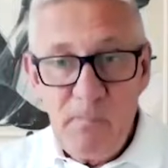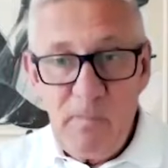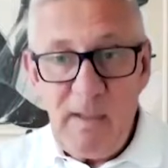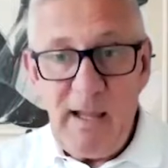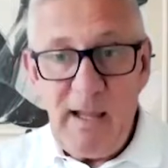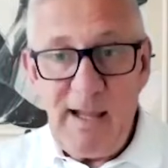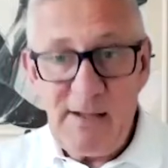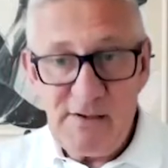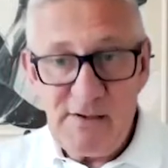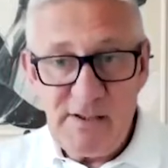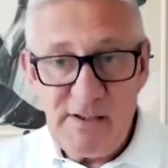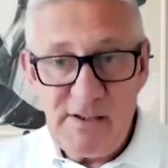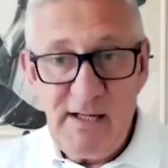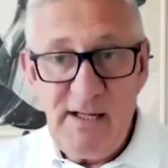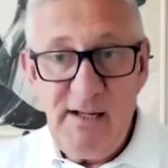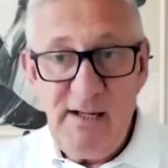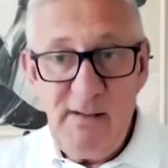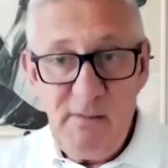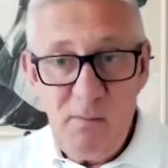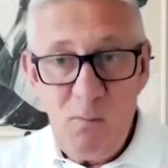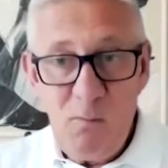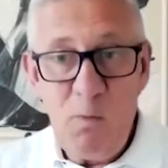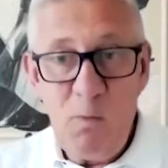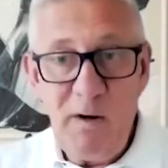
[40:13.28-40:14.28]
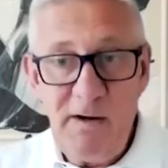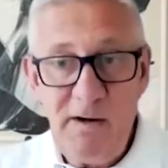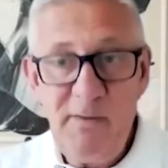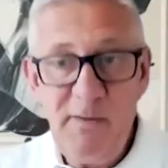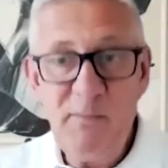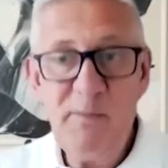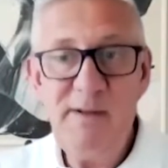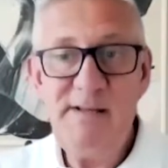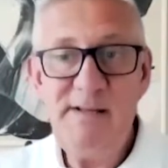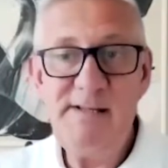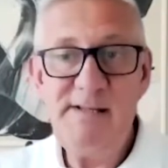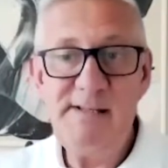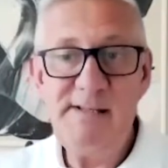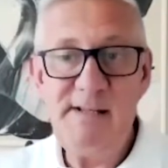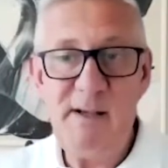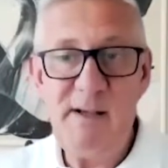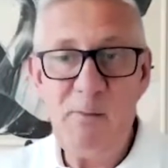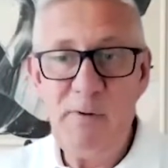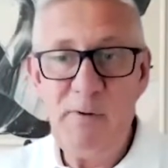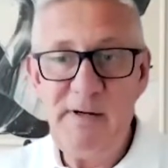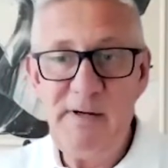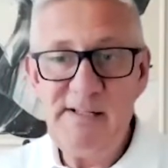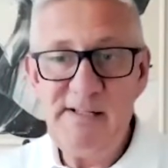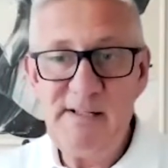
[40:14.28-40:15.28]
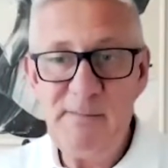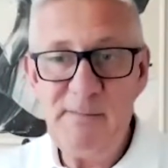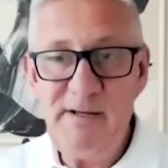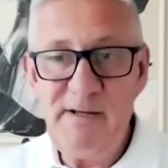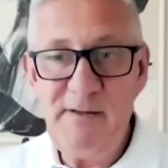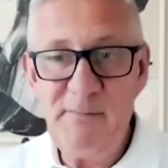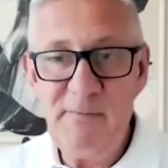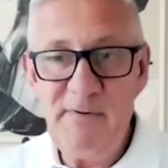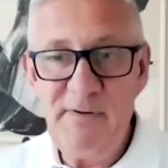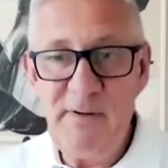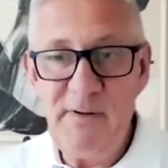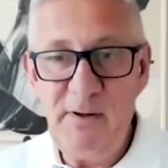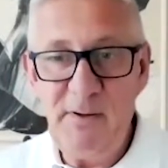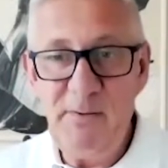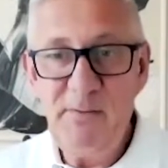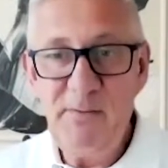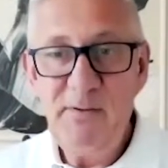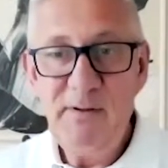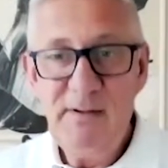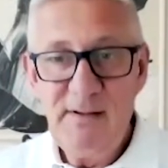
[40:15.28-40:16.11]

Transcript: actually, one of the reasons I wanted to meet with you,